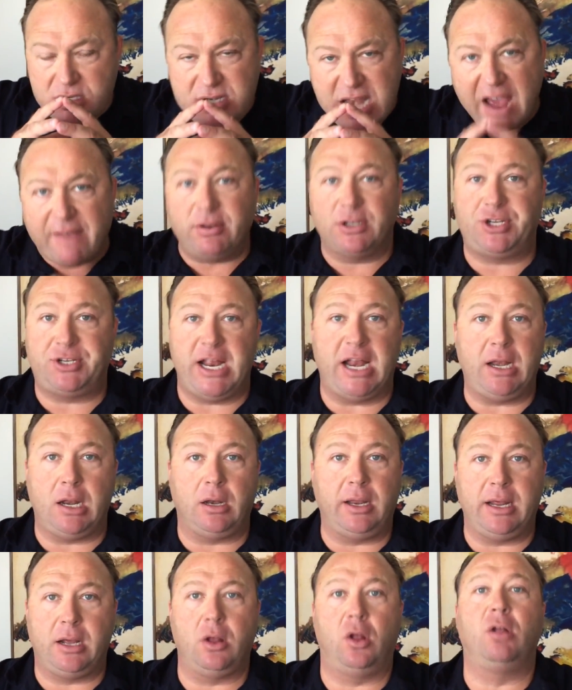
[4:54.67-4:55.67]

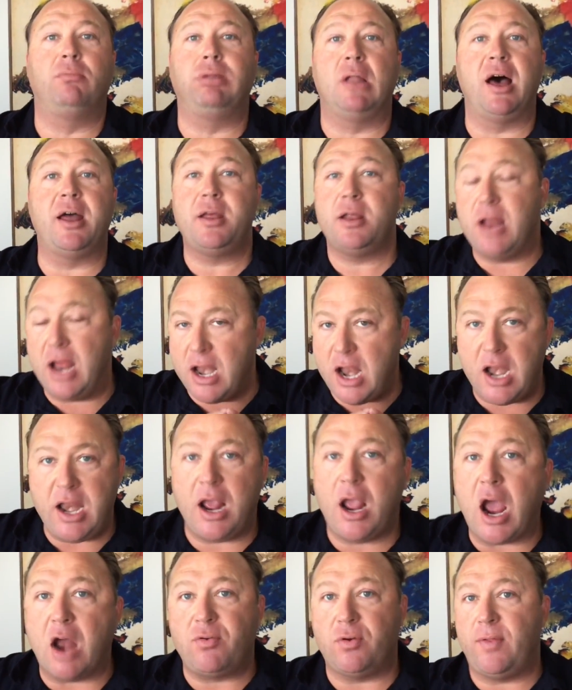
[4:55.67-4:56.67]
devastatingly cold blooded, and
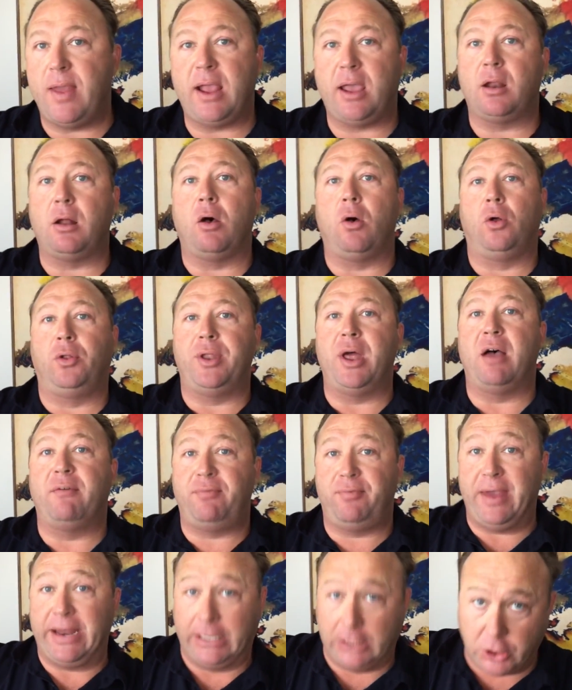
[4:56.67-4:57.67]
any country they get a hold
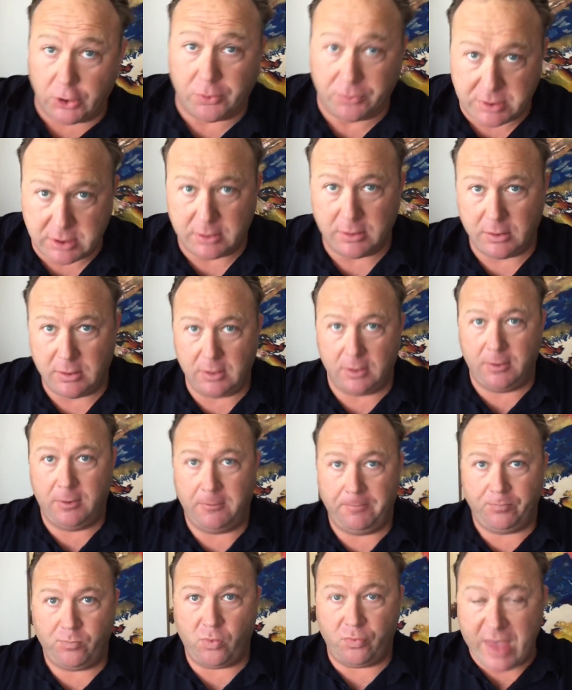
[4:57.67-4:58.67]
of, they loot.
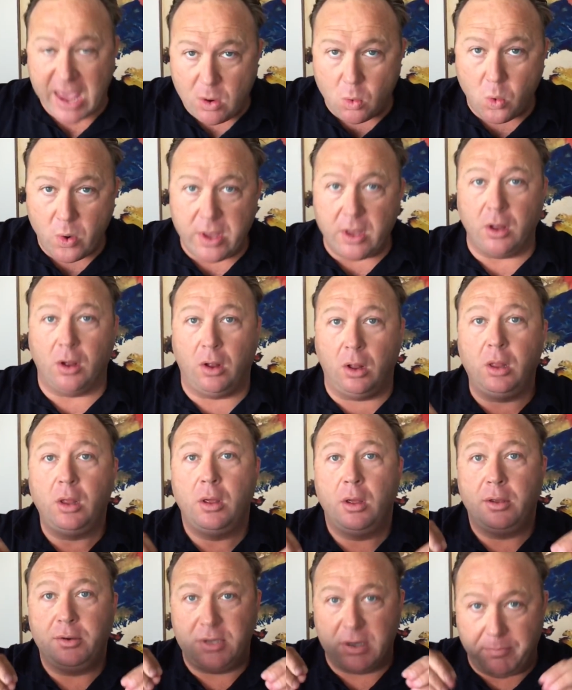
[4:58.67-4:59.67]
They
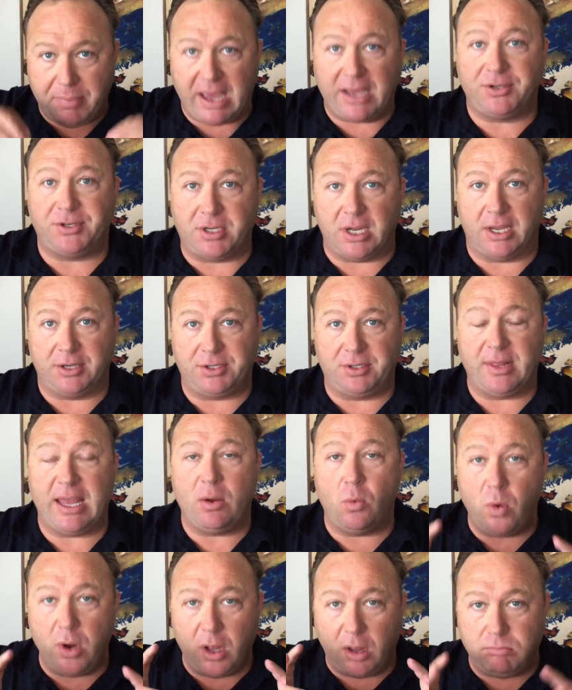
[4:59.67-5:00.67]
will debase us,
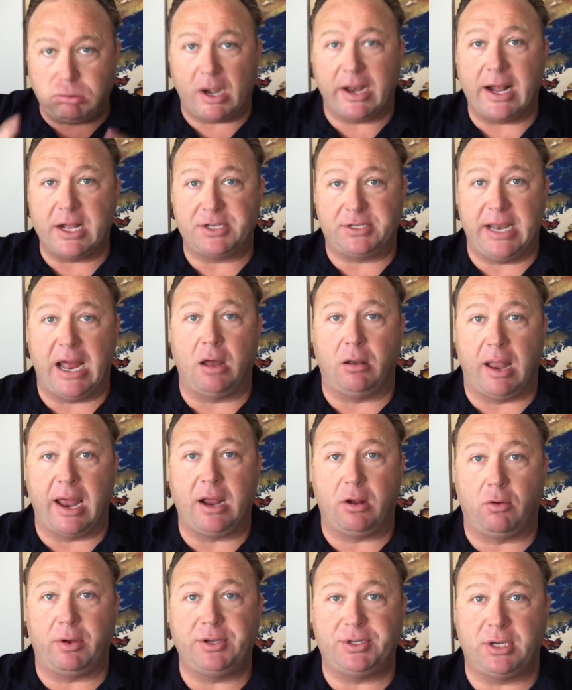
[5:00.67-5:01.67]
they will bring us down
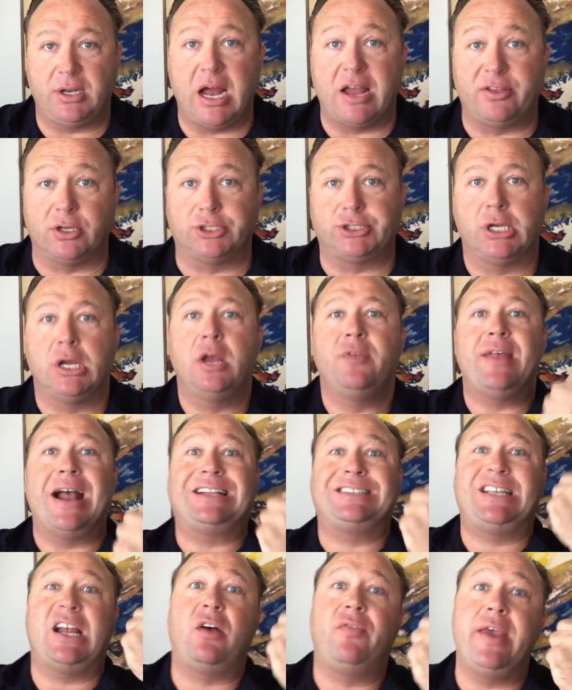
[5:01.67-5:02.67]
like Greece and others.
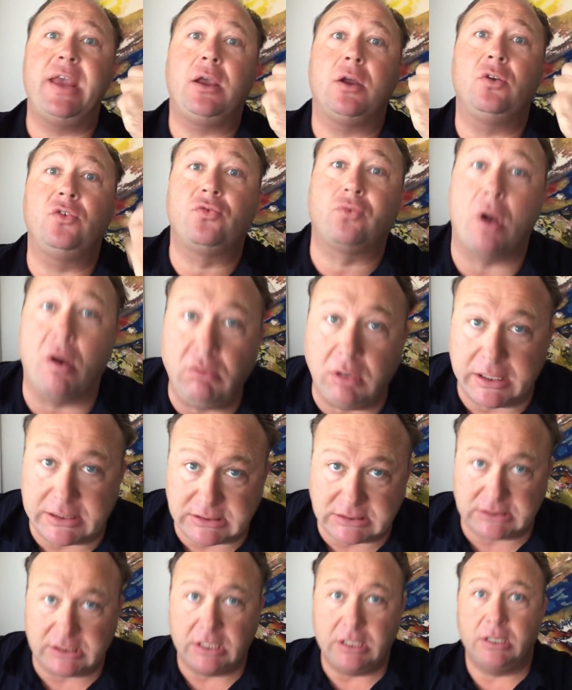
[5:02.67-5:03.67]
That's how they control
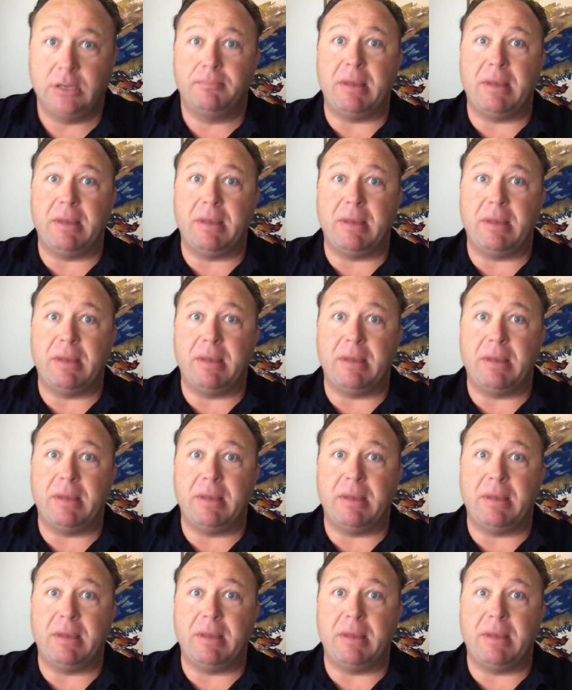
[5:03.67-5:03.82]
us